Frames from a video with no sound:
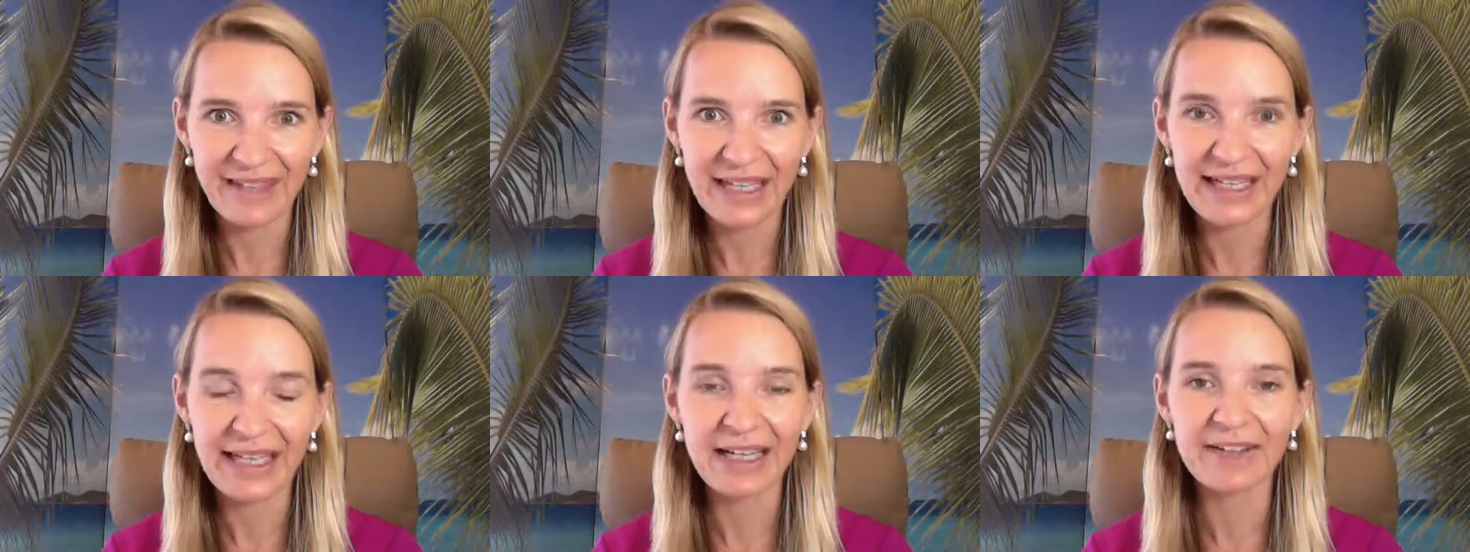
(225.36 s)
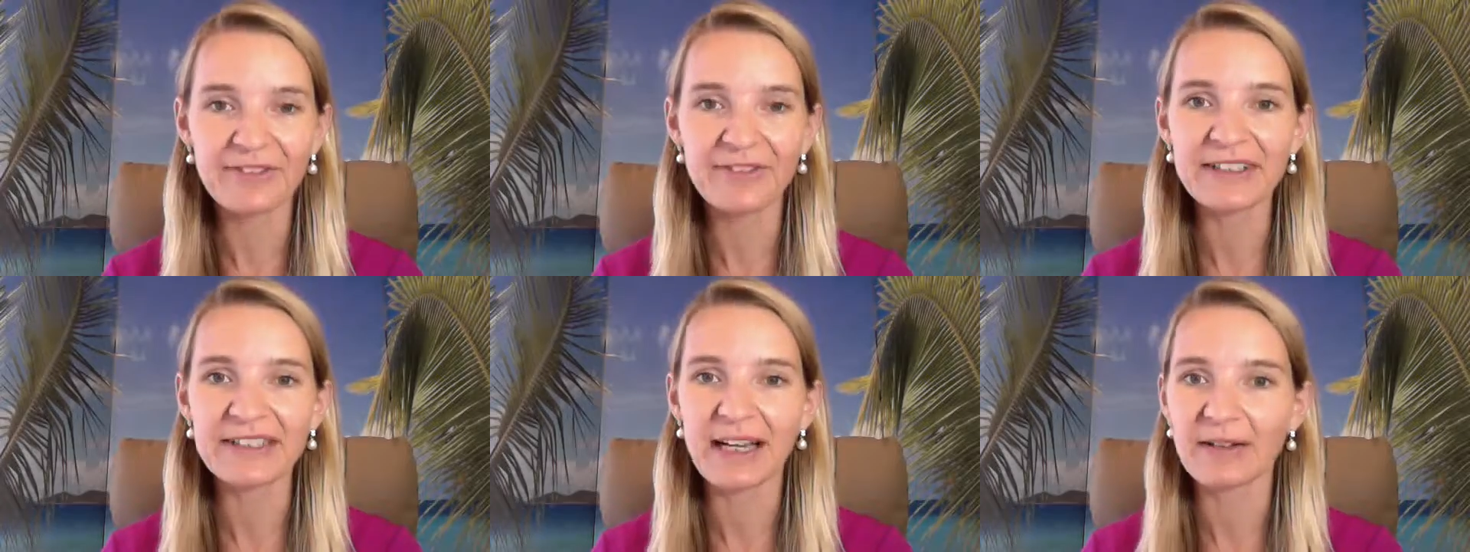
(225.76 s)
Yeah, I
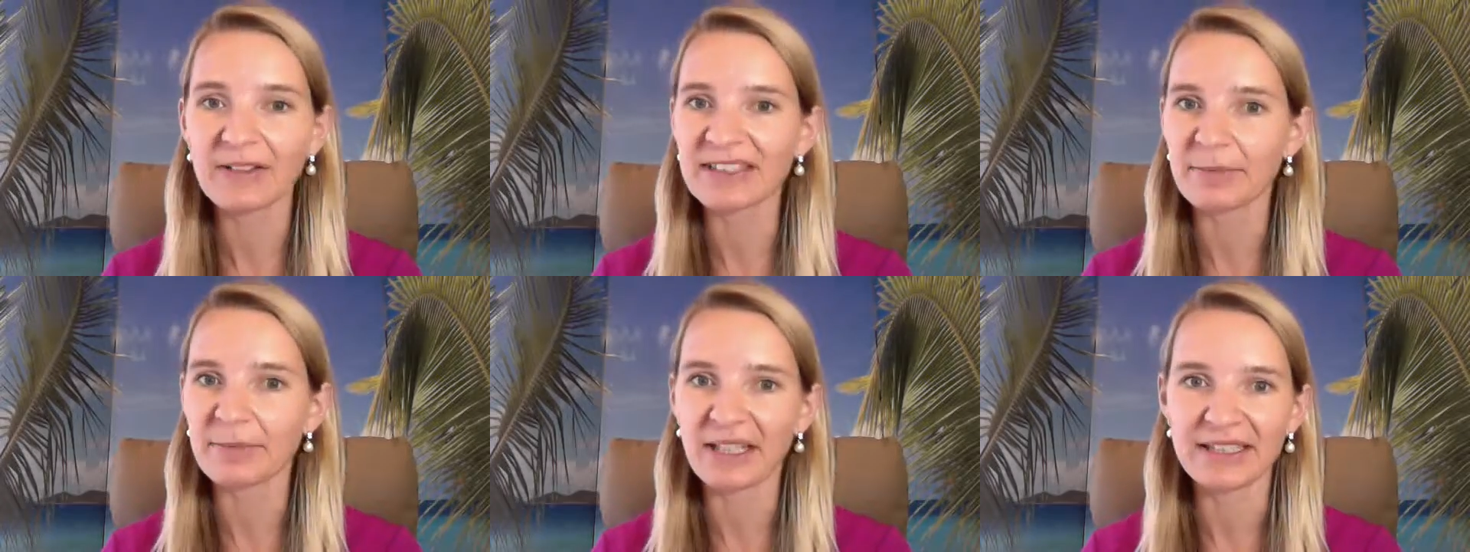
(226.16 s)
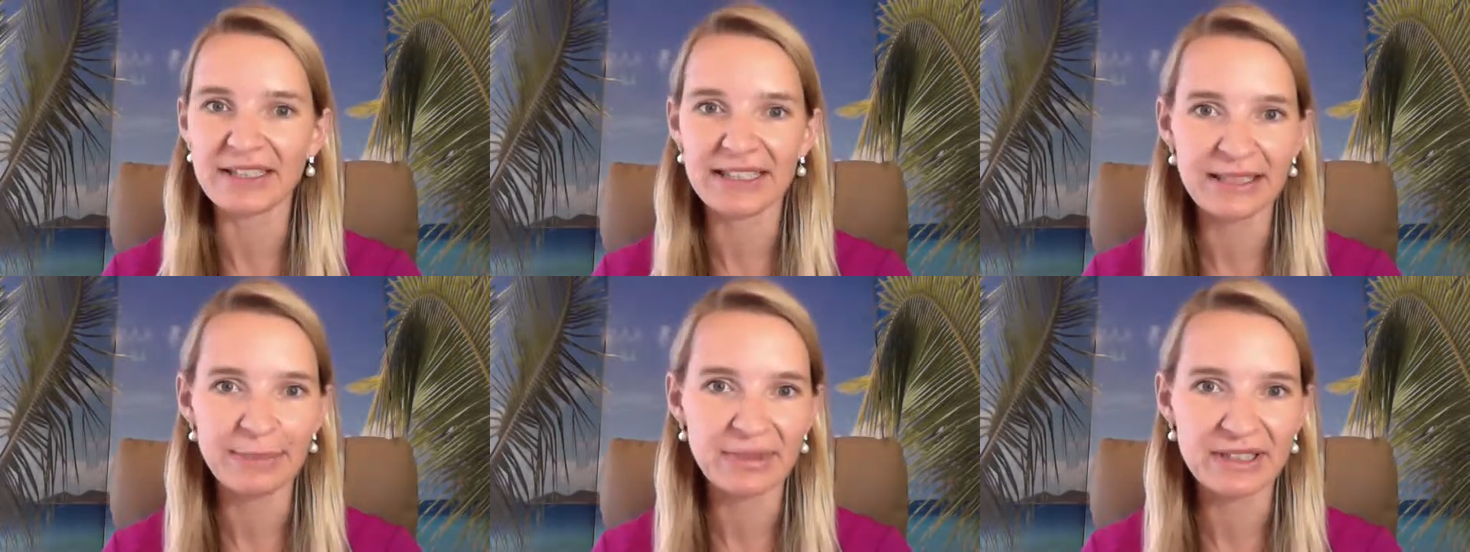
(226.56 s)
think that was like my
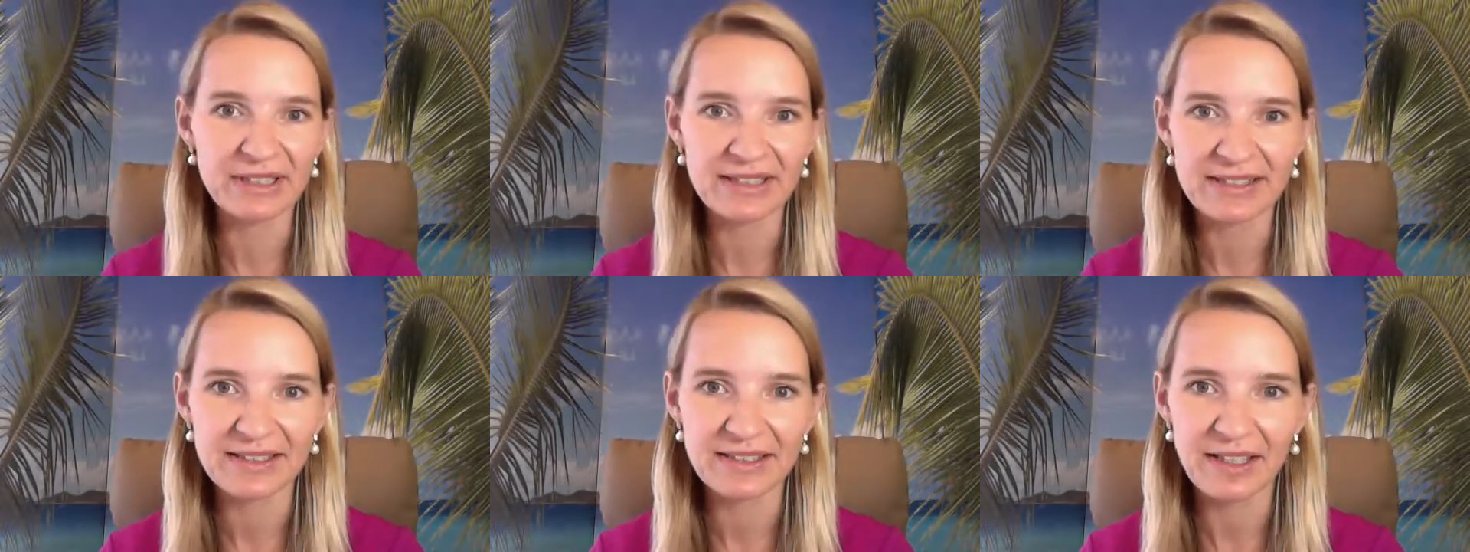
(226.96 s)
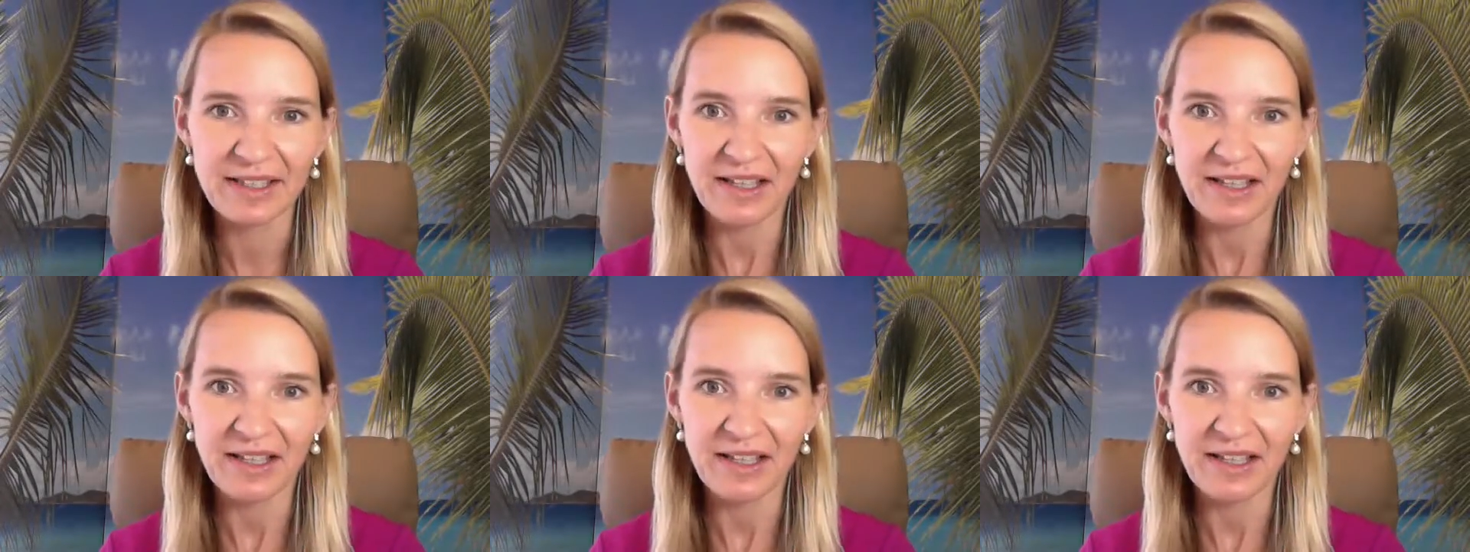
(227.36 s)
deepest,